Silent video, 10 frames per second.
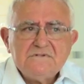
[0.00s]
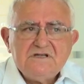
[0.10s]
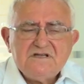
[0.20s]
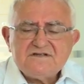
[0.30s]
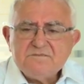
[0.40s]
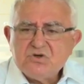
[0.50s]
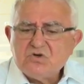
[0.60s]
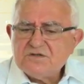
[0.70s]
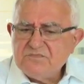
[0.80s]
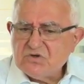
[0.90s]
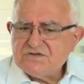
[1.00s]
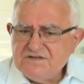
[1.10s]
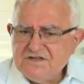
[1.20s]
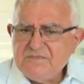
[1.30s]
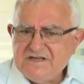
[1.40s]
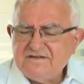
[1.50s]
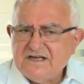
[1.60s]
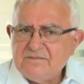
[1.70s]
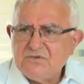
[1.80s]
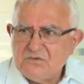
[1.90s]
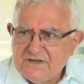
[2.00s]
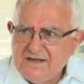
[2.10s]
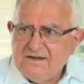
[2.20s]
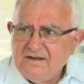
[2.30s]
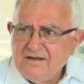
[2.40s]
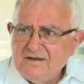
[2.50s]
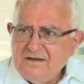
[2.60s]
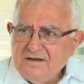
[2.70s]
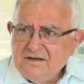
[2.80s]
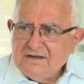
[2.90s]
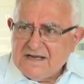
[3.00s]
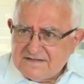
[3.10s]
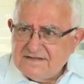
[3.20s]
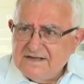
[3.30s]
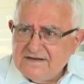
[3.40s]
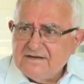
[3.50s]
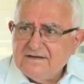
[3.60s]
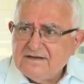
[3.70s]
Listen, because in the meantime, okay, Kessler